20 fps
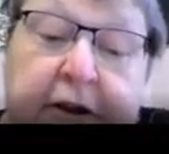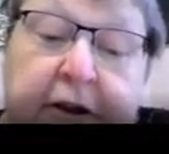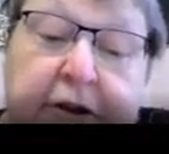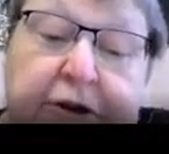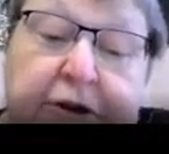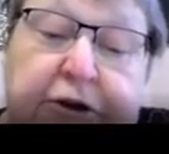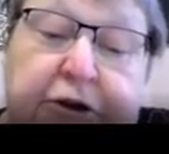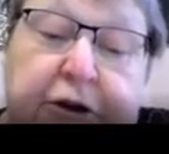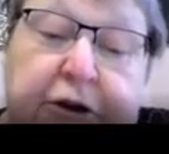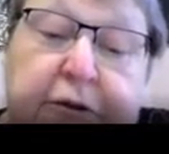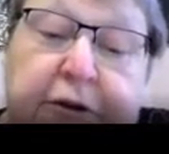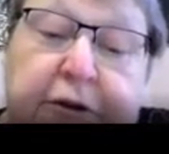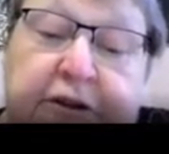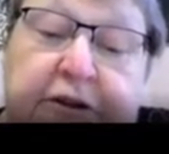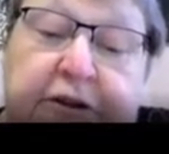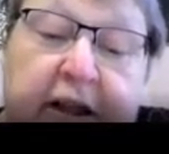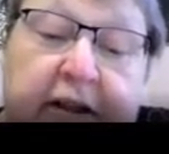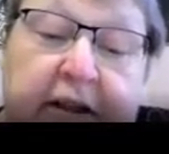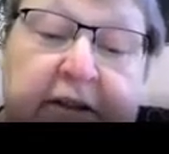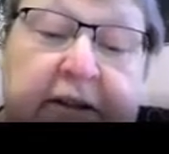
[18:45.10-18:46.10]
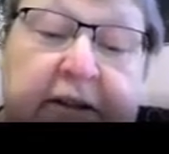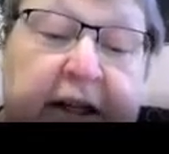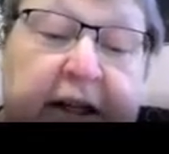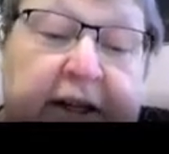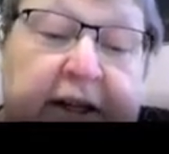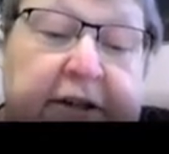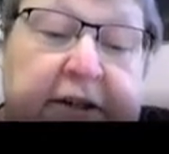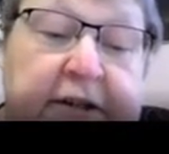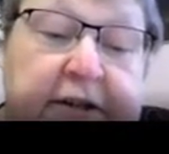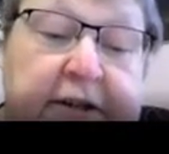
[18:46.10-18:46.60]
So in that
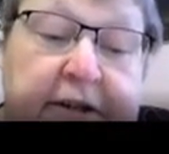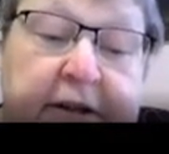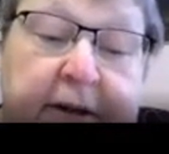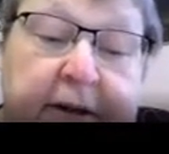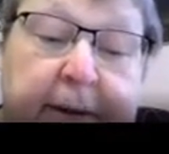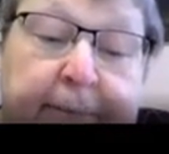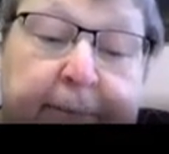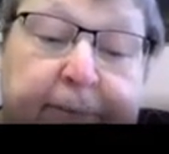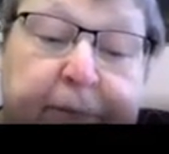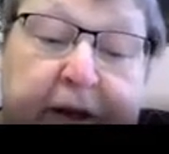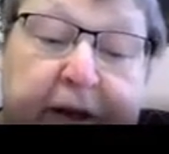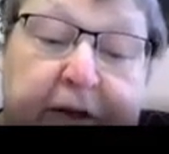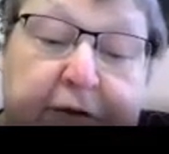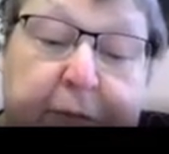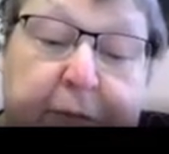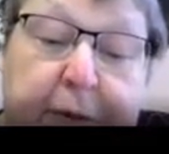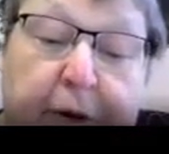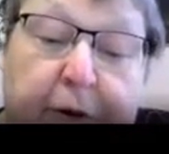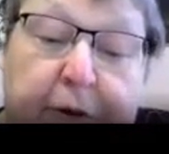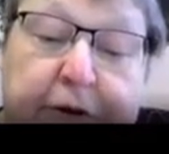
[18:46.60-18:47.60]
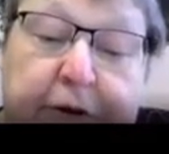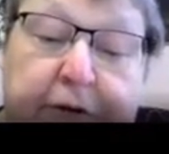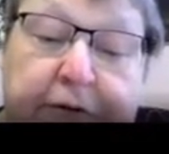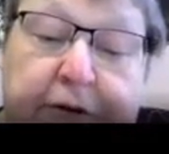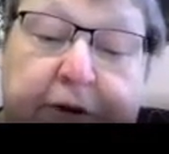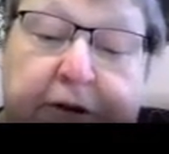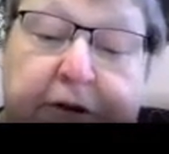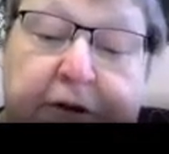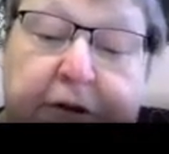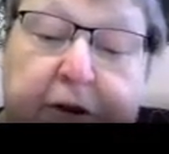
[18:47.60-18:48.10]
case, if both of
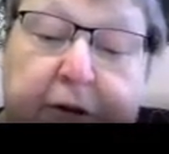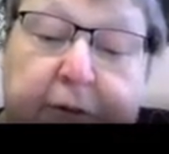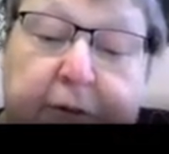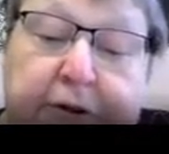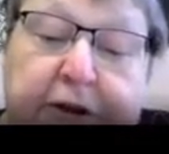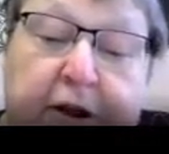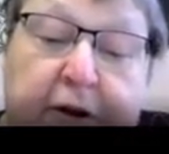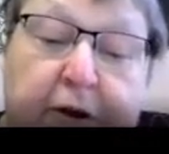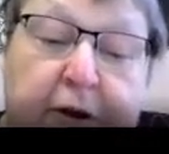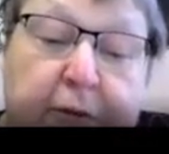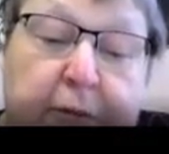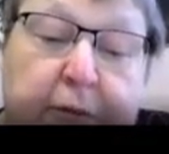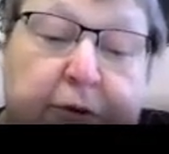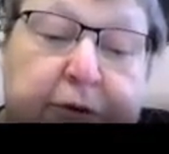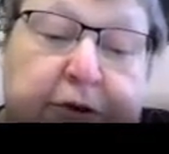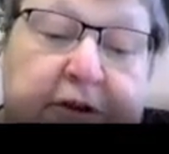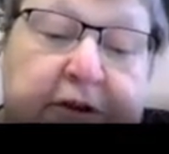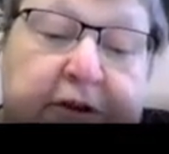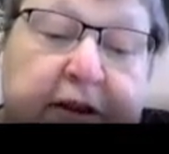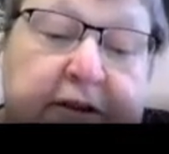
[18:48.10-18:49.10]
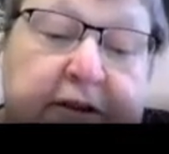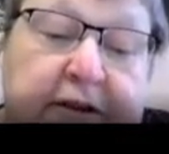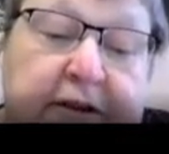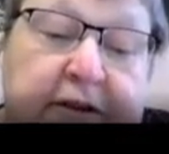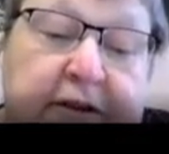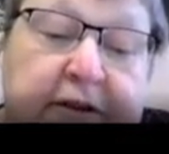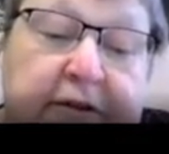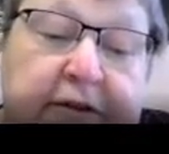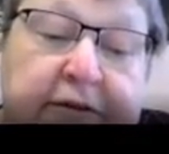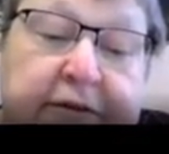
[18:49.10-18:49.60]
these norms are almost
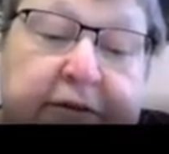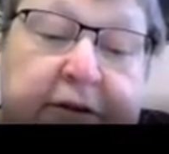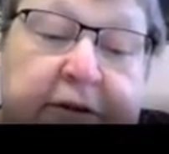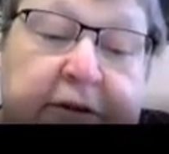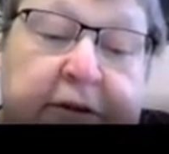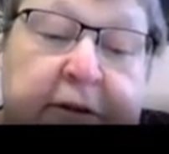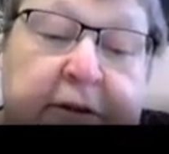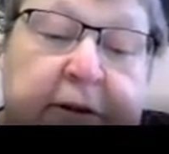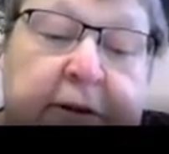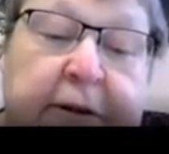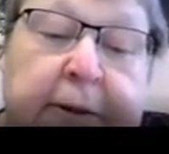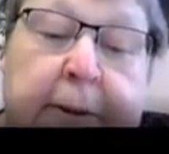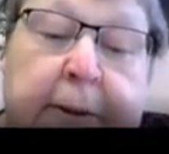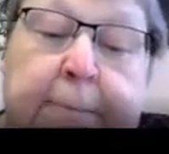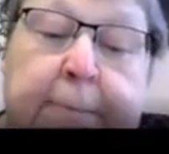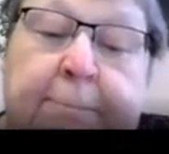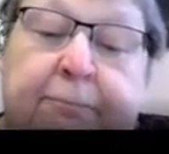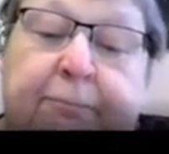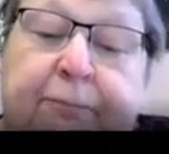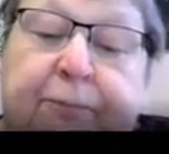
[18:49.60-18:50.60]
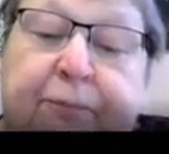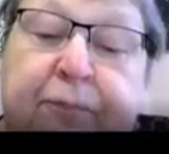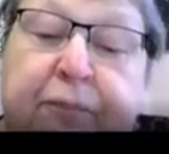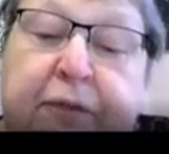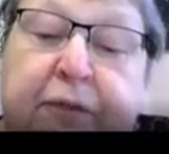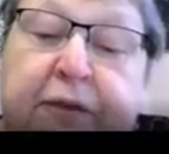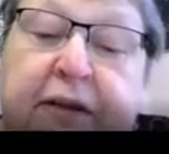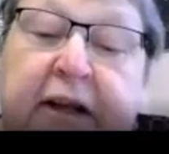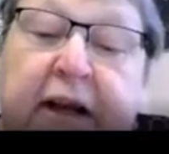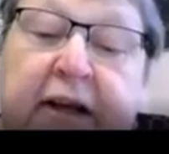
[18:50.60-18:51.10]
transitive,
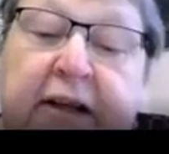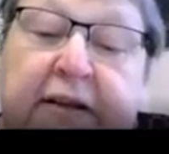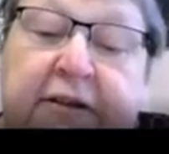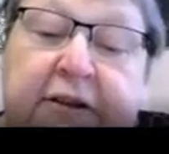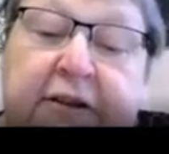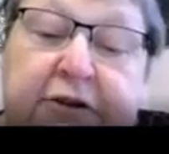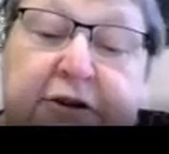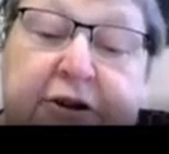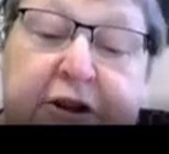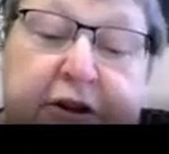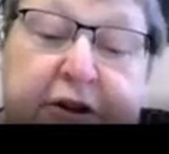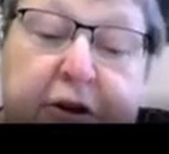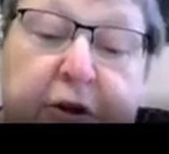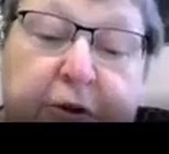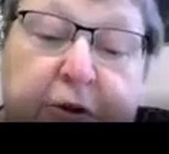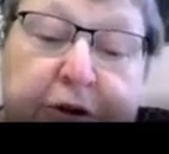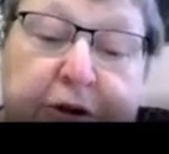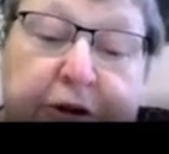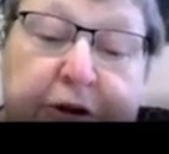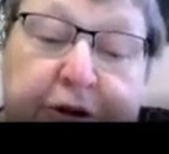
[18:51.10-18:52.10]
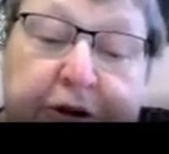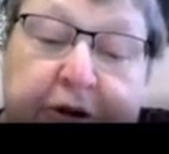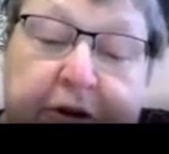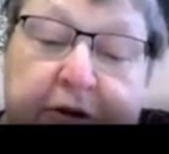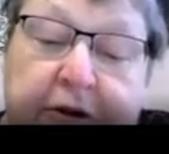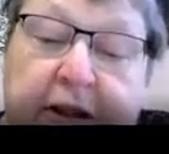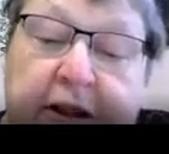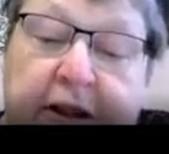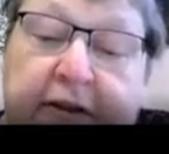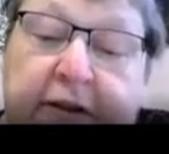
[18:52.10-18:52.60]
then this
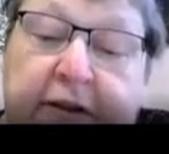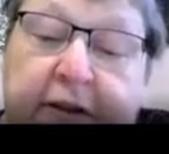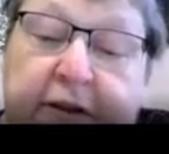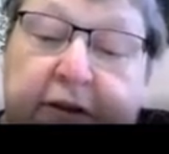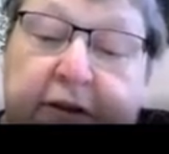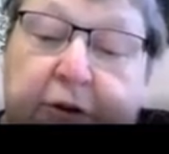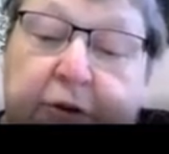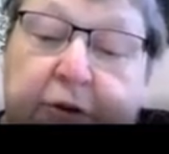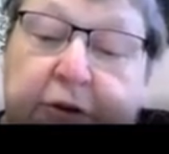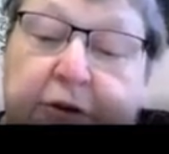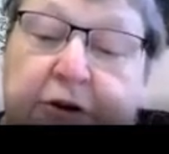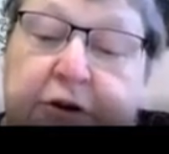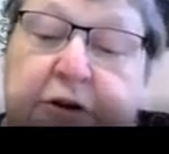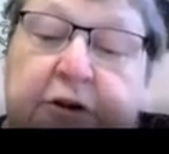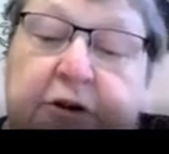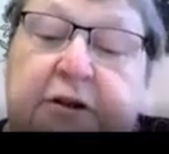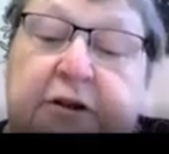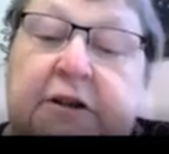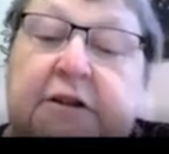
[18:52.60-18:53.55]
condition and this condition is the